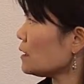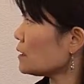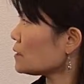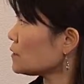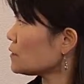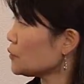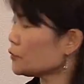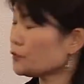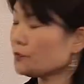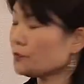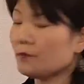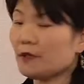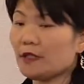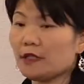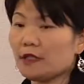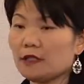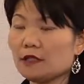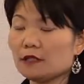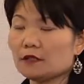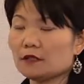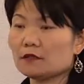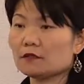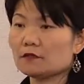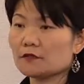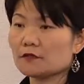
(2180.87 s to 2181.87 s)
could
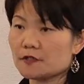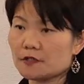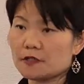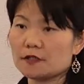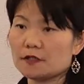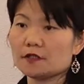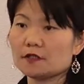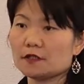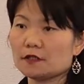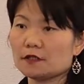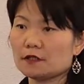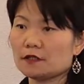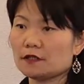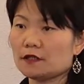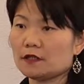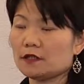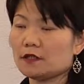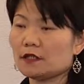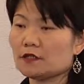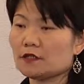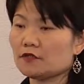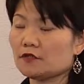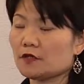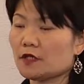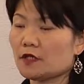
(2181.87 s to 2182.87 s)
be considered in
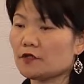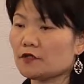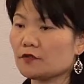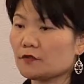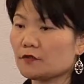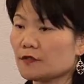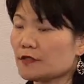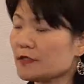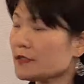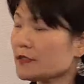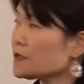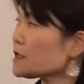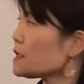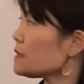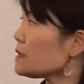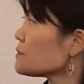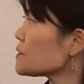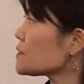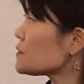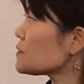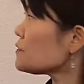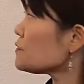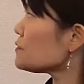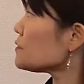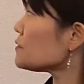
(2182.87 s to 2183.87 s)
education
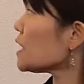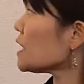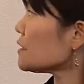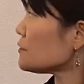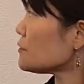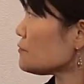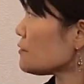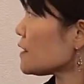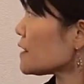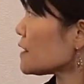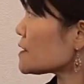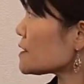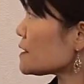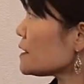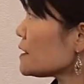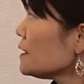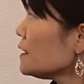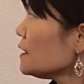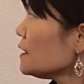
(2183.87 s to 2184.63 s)
systems to address